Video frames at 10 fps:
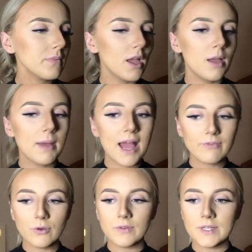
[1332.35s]
I have
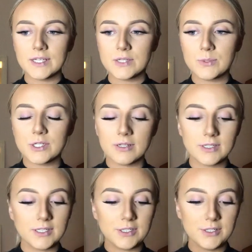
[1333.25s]
got this, which I
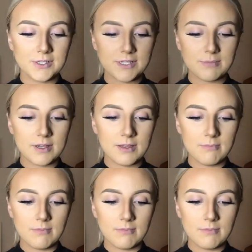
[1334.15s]
did use as my